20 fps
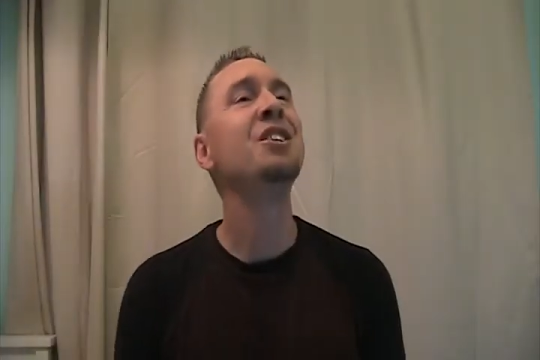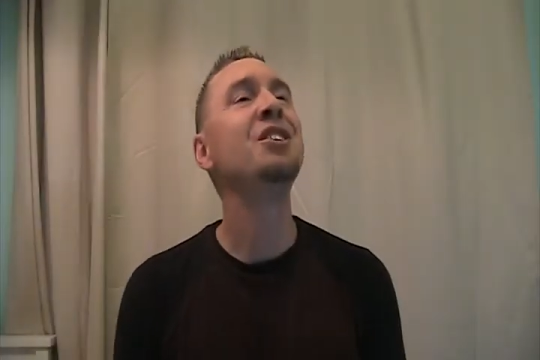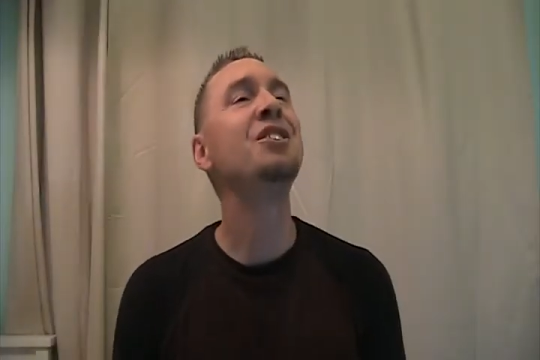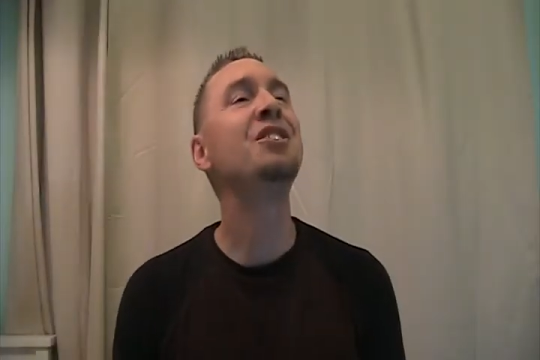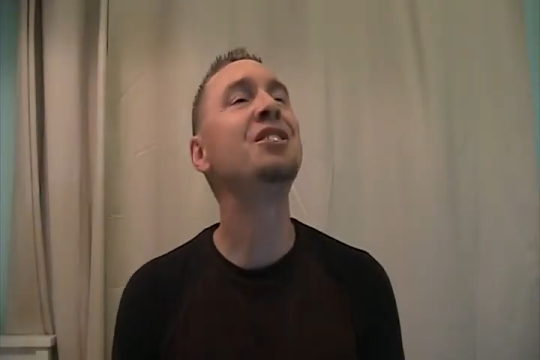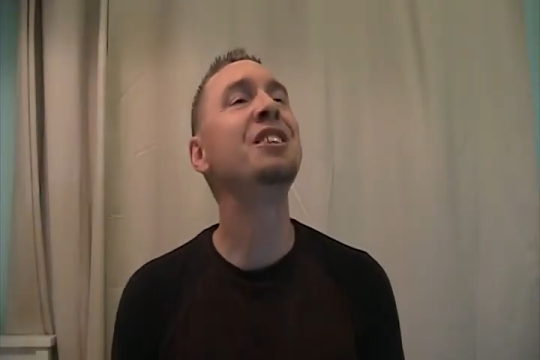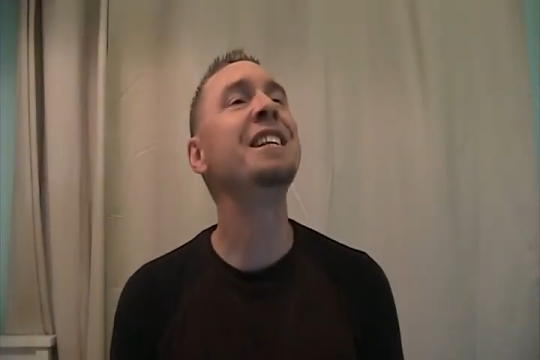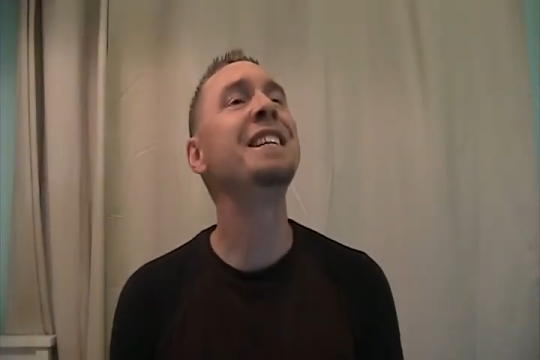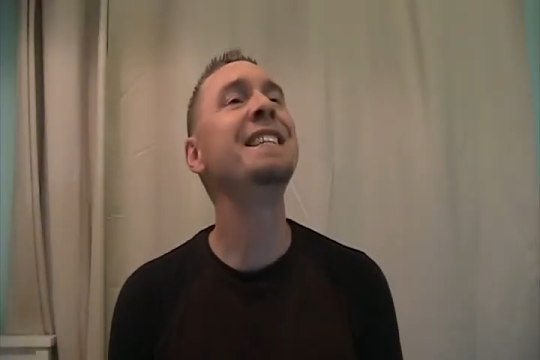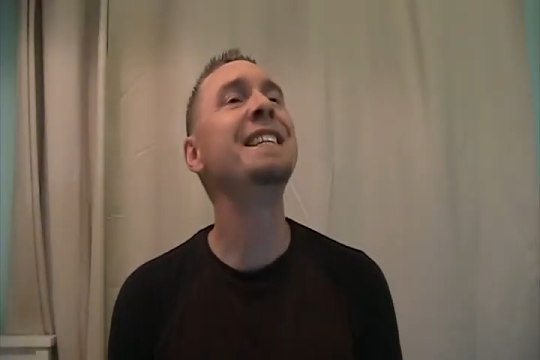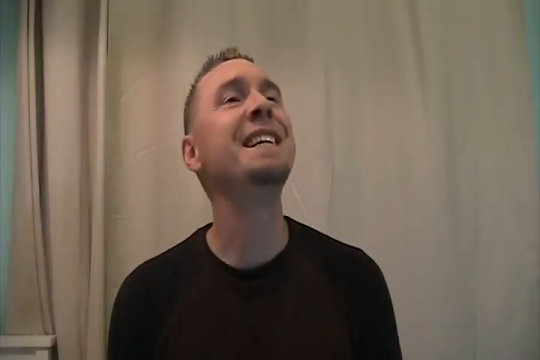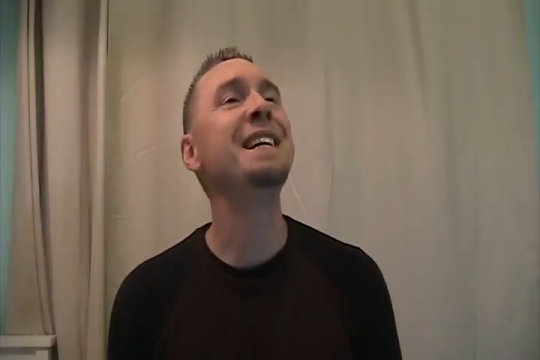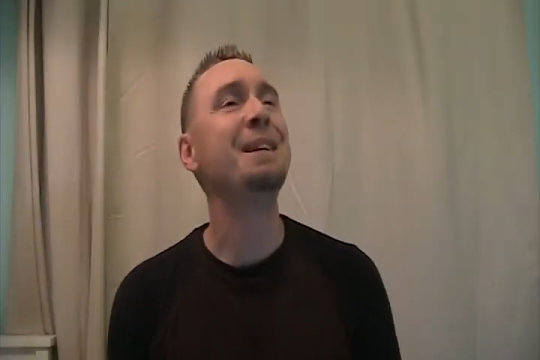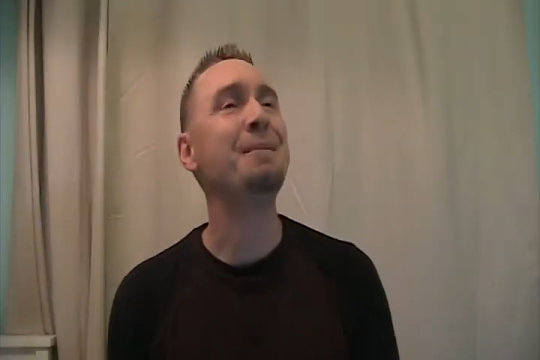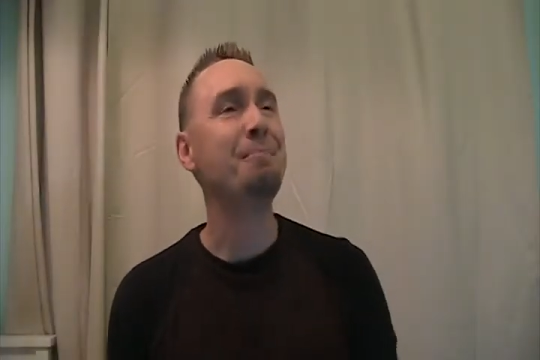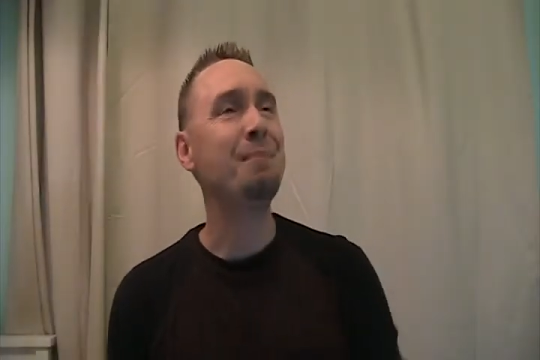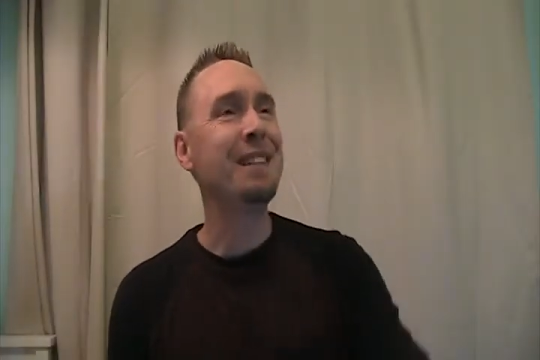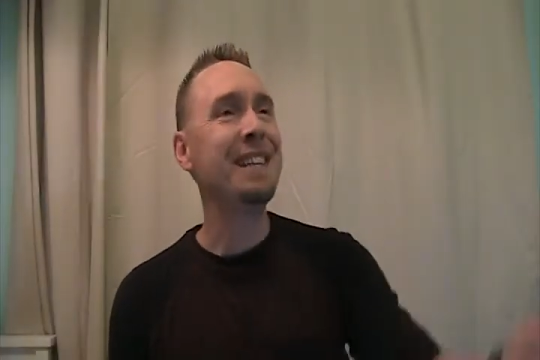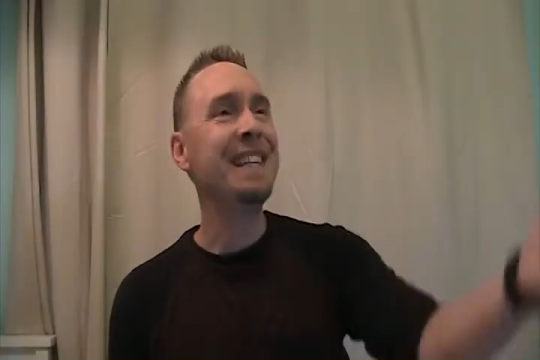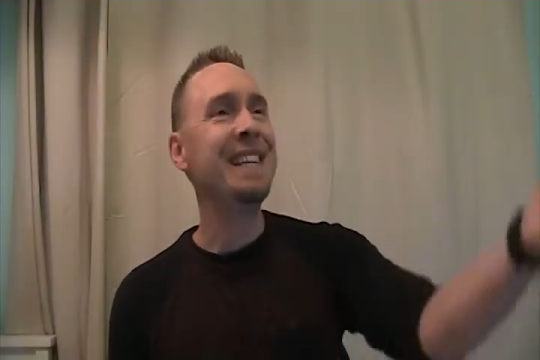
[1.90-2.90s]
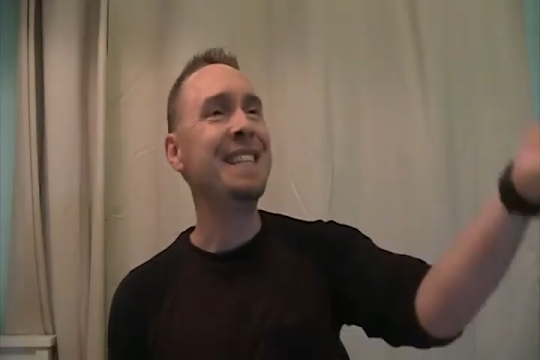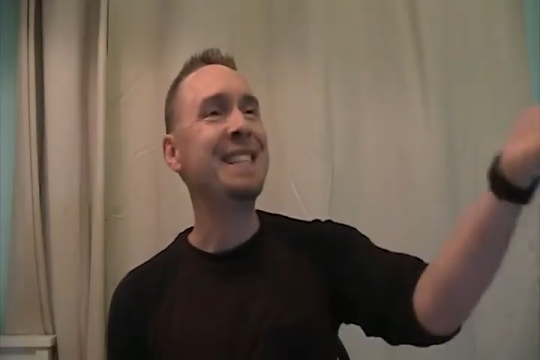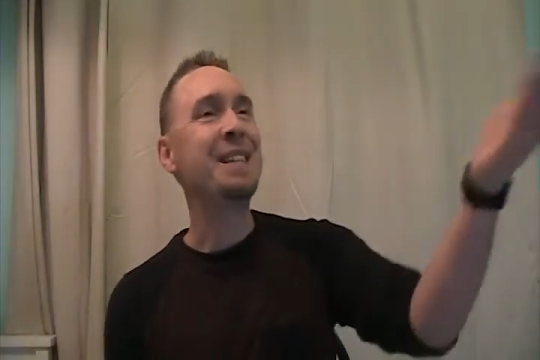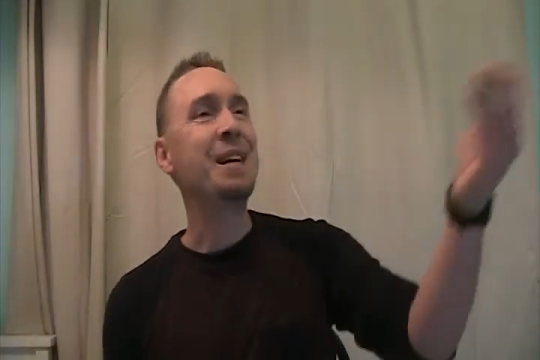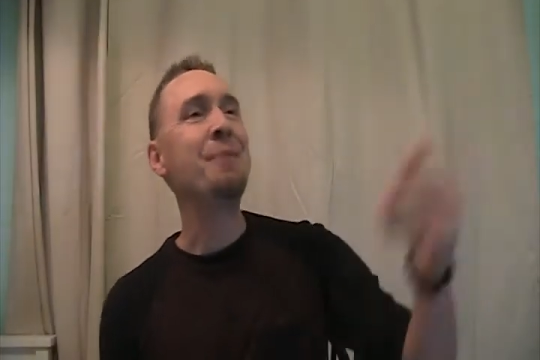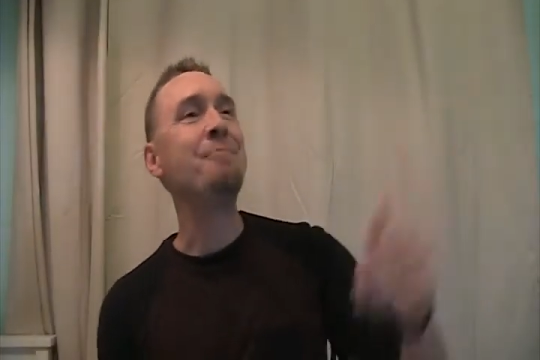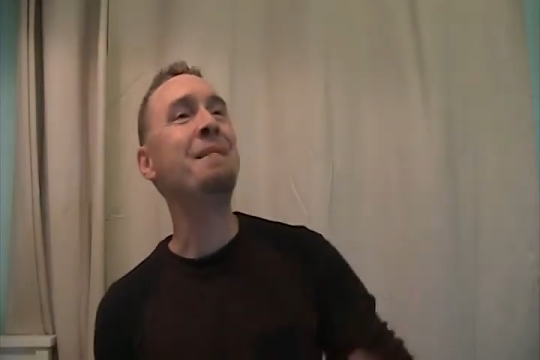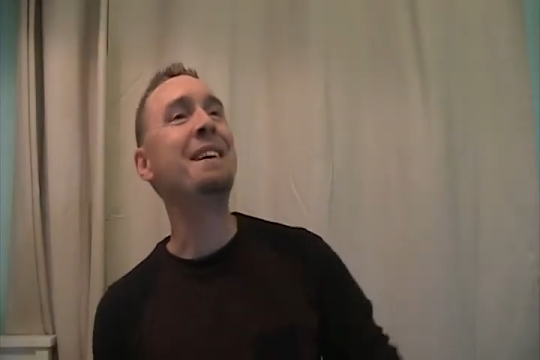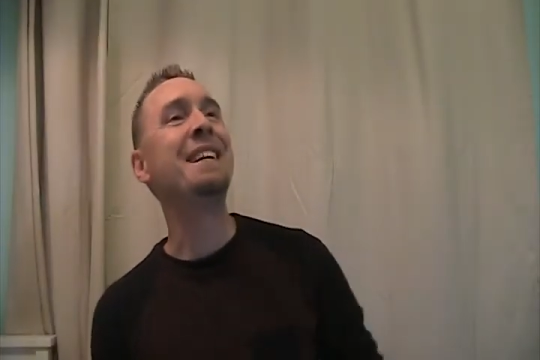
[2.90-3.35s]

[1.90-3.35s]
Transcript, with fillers: Sidney, please come